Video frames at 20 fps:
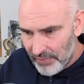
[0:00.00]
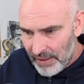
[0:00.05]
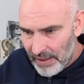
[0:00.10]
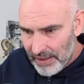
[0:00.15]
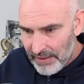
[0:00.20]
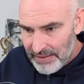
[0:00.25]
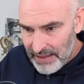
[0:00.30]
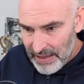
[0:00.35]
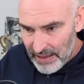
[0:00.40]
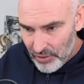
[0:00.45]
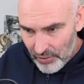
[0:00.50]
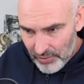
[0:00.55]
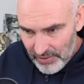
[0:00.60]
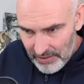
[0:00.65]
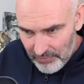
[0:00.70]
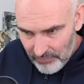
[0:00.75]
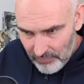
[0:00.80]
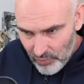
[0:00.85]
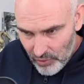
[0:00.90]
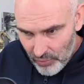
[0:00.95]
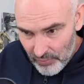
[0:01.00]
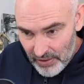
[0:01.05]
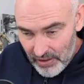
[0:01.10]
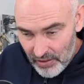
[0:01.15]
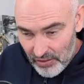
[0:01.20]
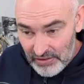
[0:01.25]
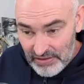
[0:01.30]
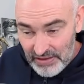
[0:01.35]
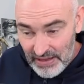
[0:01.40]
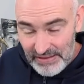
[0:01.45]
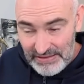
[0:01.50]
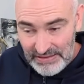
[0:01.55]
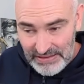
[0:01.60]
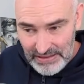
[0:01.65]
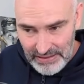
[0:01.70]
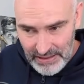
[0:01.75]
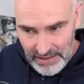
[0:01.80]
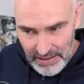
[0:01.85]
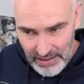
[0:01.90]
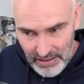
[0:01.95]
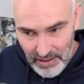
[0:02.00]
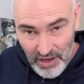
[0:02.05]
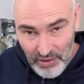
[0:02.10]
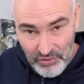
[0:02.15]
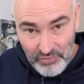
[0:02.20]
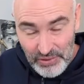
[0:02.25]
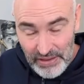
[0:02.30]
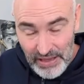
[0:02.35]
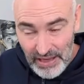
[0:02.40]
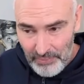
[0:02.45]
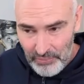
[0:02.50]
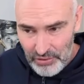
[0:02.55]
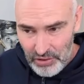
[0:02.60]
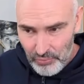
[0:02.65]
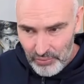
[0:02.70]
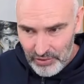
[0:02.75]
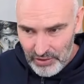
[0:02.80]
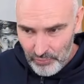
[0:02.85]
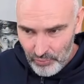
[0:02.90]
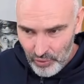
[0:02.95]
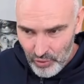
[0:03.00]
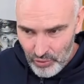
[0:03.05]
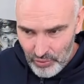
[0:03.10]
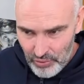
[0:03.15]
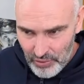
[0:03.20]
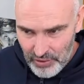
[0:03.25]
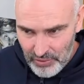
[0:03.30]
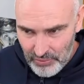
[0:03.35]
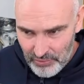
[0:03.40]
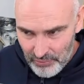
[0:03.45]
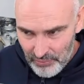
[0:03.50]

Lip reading: I take on d4 because I see that he can't recapture with the pawn.